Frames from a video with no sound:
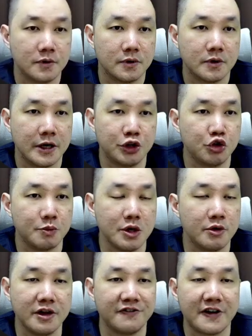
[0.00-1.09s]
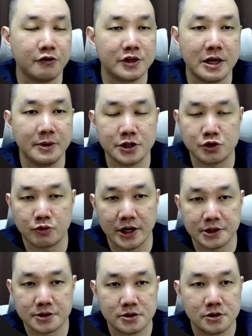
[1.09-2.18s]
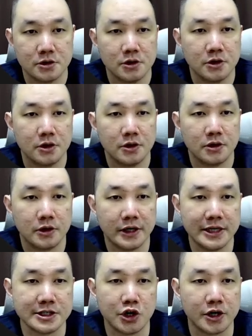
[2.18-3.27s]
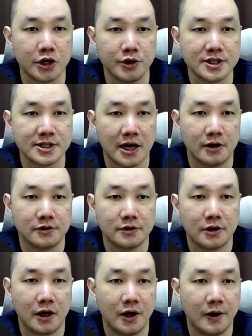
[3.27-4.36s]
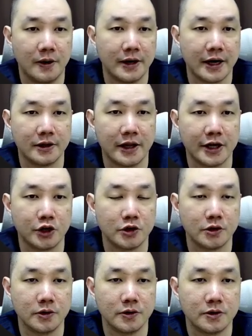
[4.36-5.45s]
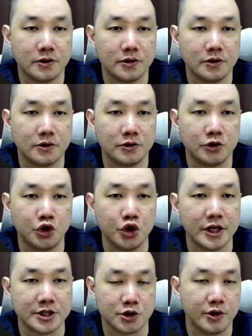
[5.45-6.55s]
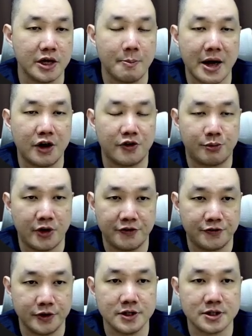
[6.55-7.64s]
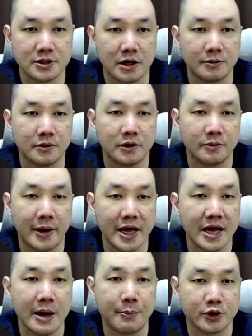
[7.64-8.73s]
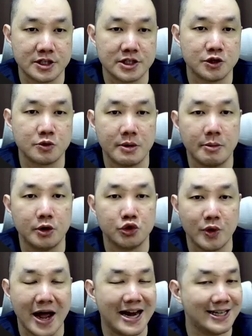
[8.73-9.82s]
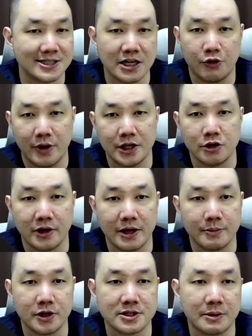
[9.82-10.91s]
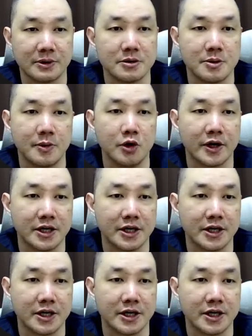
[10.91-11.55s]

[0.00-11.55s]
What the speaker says: And it took me only 5 to 10 minutes to write this. And this is not the only style. Like good is only a matter of preference. Like my AI processors will be able to do any style writing you like, because sometimes people look at